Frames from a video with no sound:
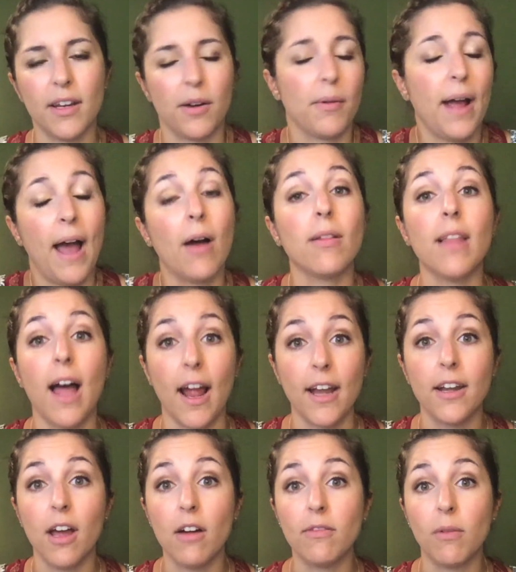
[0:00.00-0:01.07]
outline
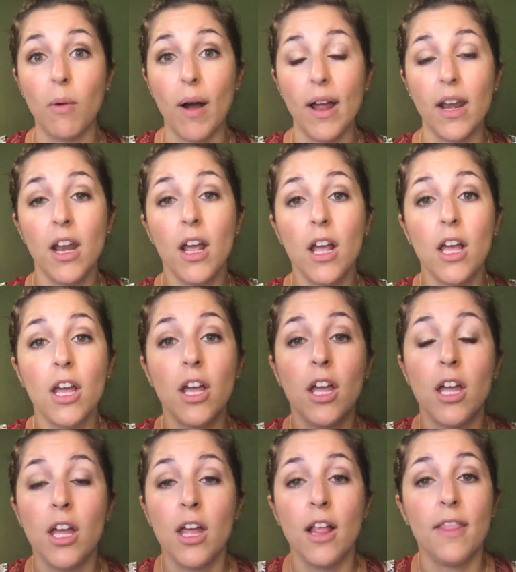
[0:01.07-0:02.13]
of what
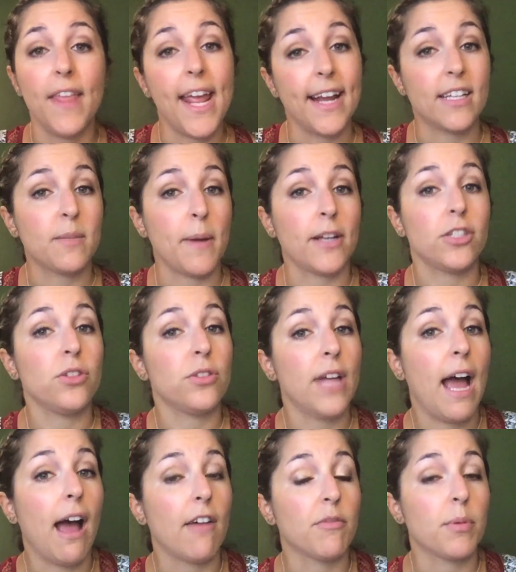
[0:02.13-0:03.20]
they expect you to
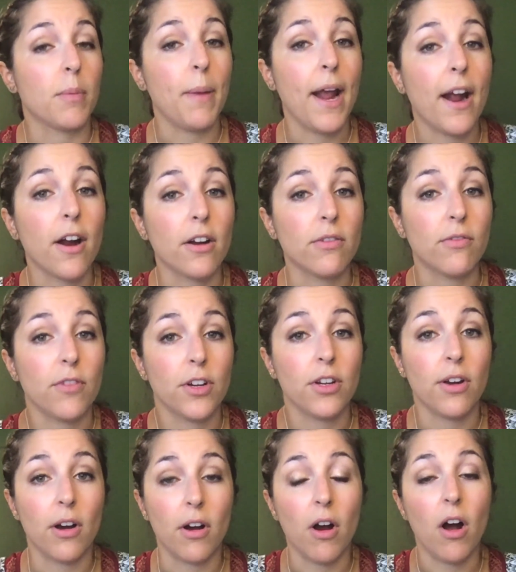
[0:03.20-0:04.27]
have prepared for
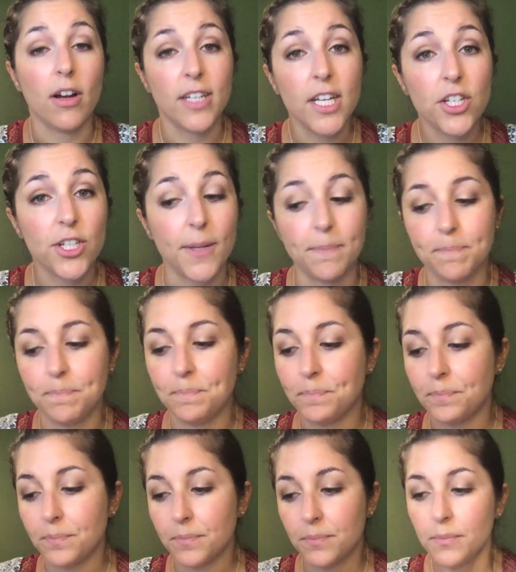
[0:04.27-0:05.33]
your audition.
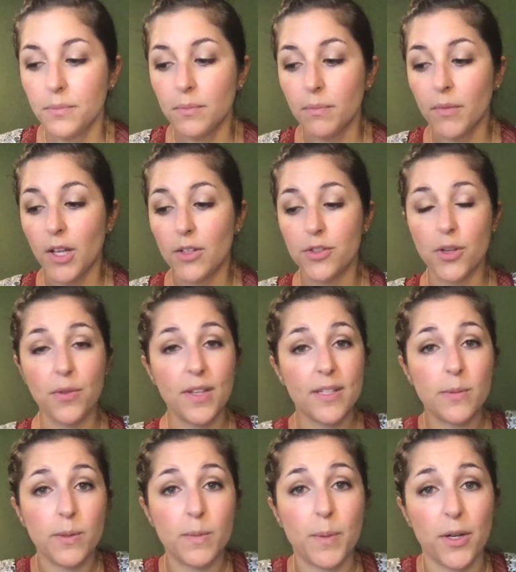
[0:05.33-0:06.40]
So this
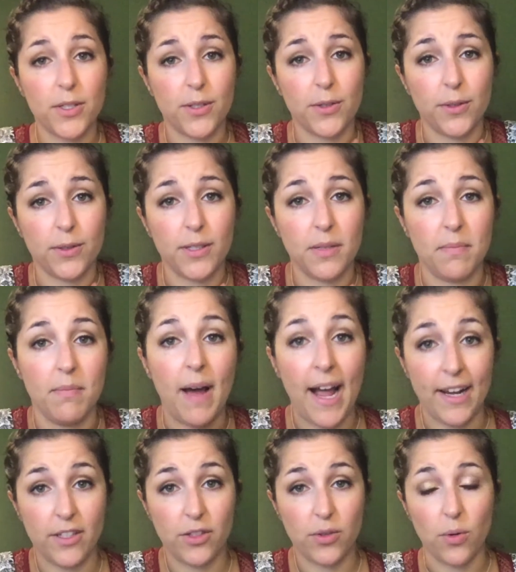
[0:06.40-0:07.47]
was personal to my
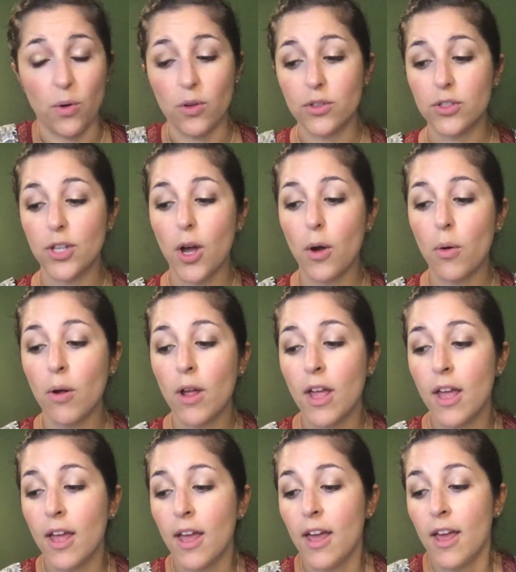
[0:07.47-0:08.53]
school. So
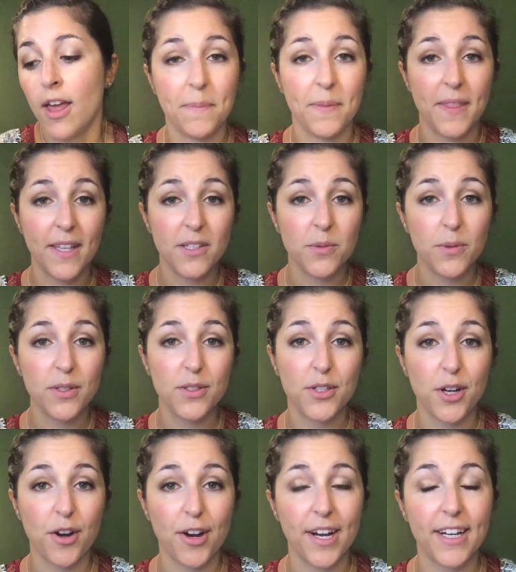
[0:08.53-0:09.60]
this was
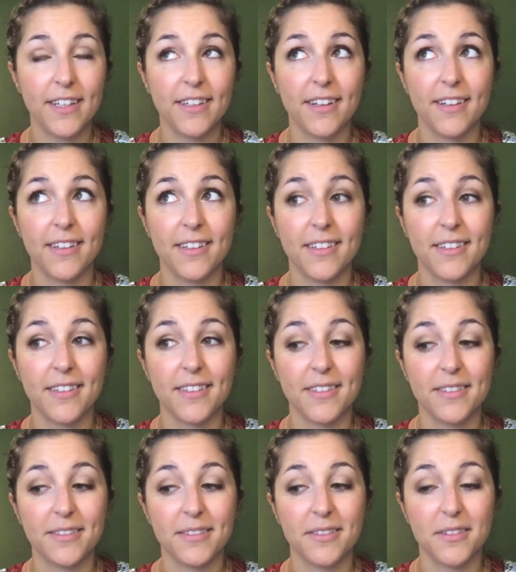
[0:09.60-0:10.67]
during
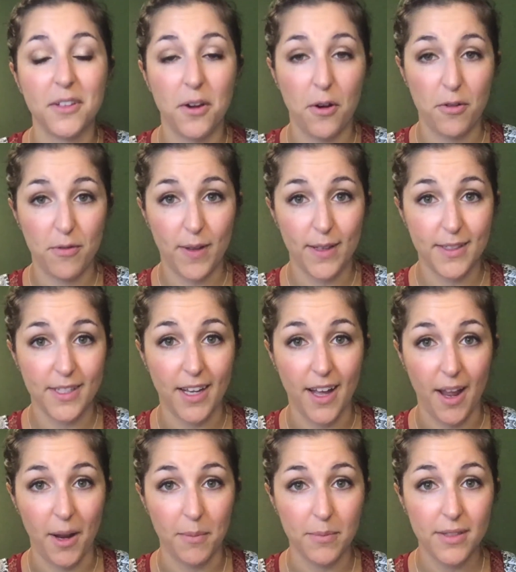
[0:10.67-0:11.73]
COVID
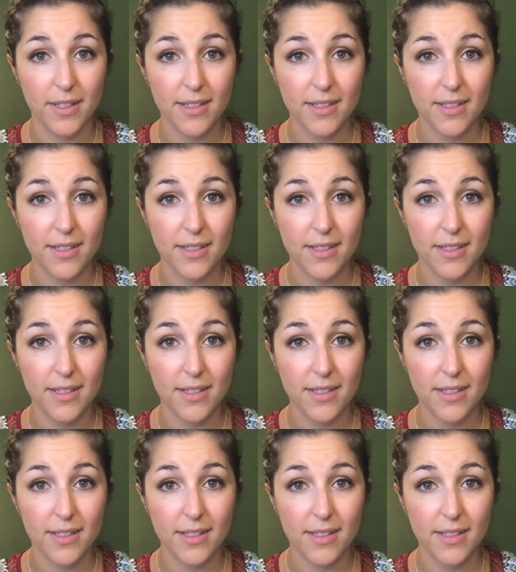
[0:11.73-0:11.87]
times.